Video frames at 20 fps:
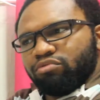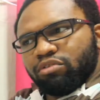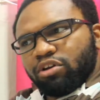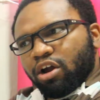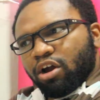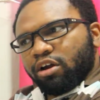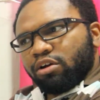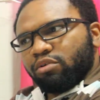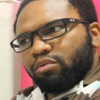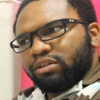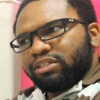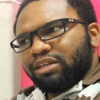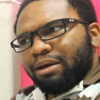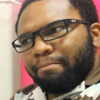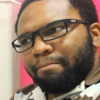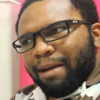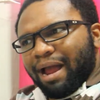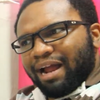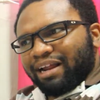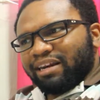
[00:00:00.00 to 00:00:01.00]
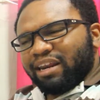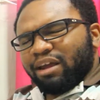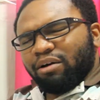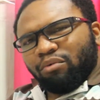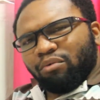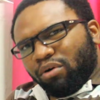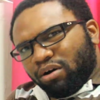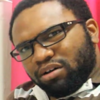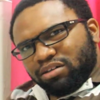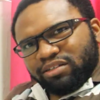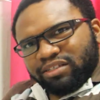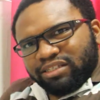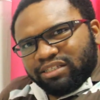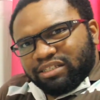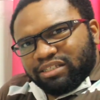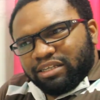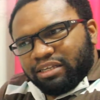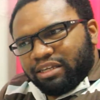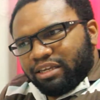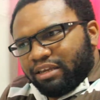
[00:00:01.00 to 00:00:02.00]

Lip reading: learned what a magnet was,